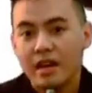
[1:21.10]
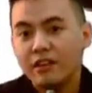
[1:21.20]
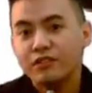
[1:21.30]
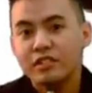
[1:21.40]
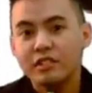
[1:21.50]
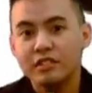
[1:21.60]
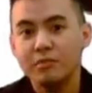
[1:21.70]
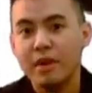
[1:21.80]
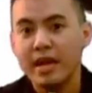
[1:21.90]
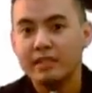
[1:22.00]
If
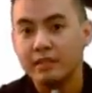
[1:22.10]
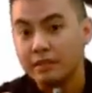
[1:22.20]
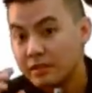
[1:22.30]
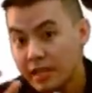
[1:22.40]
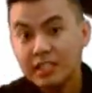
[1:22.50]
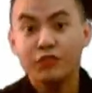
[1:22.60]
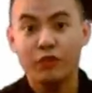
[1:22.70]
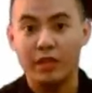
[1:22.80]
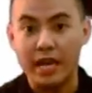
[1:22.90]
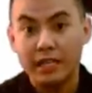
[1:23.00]
system A
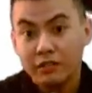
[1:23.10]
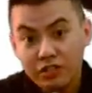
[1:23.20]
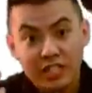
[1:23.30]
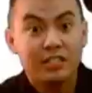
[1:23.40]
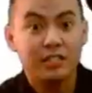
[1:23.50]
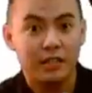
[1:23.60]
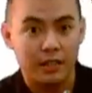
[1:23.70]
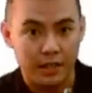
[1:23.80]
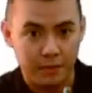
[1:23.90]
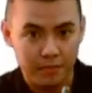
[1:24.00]
successfully and
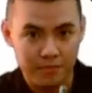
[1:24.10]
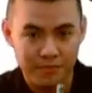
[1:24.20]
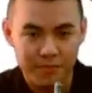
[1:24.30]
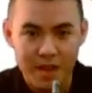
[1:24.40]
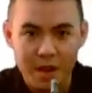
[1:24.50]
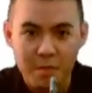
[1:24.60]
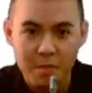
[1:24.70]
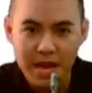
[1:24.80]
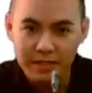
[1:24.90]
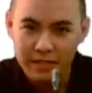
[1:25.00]
consistently
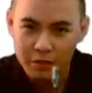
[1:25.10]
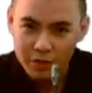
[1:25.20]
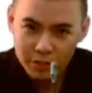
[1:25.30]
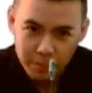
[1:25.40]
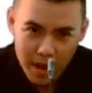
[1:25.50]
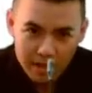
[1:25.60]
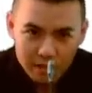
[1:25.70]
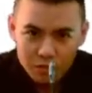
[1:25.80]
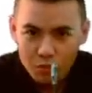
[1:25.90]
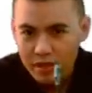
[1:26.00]
makes that
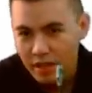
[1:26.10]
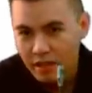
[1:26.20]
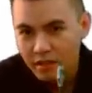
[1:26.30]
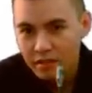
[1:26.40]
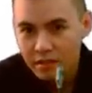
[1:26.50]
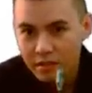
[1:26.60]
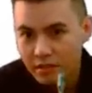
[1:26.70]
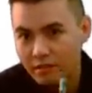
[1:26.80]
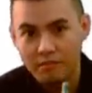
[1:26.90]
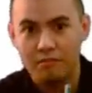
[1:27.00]
response
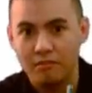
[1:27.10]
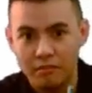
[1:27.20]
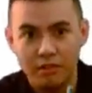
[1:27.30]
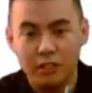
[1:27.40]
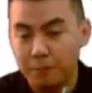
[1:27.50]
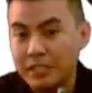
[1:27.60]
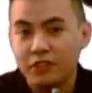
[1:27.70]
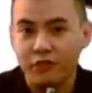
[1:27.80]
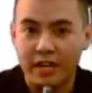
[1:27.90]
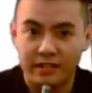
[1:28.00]
within the
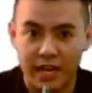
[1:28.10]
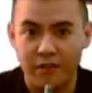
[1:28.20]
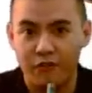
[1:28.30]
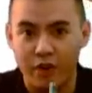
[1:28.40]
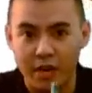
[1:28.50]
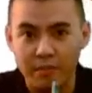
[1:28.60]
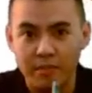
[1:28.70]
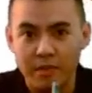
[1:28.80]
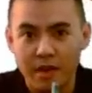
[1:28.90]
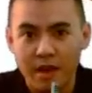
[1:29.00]
specified time
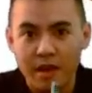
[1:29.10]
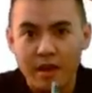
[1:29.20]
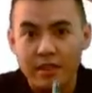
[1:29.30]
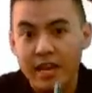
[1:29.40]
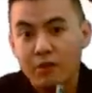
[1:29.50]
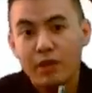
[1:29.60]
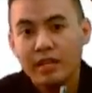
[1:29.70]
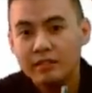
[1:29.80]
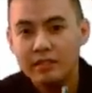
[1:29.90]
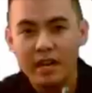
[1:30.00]
frame, then we
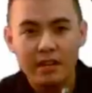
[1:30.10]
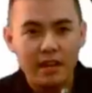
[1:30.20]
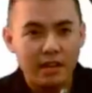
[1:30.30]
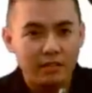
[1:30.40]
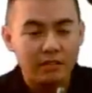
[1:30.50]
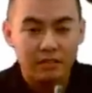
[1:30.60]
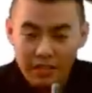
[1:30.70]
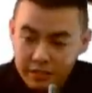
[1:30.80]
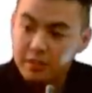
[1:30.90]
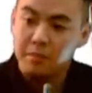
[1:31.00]
can say that
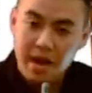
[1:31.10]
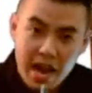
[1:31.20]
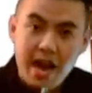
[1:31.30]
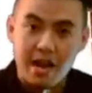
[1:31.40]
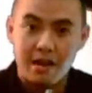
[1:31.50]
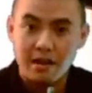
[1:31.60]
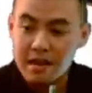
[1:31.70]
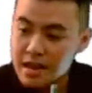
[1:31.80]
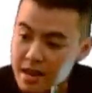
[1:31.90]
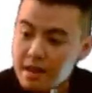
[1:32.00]
system
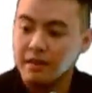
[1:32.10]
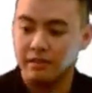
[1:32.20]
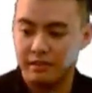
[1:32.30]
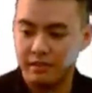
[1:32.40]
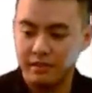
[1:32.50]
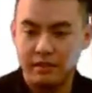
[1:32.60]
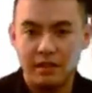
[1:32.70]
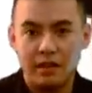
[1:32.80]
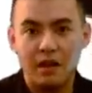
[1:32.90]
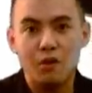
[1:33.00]
A is
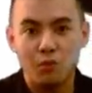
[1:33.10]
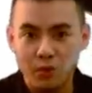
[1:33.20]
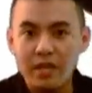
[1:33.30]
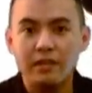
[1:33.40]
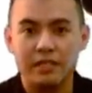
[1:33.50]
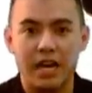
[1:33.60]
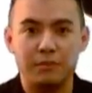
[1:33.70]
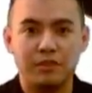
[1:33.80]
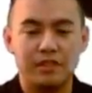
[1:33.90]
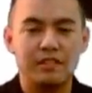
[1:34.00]
a
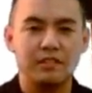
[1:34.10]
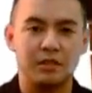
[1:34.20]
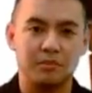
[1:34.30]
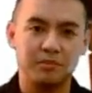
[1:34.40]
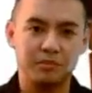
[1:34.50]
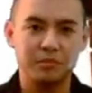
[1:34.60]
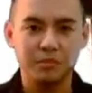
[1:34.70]
real-time system.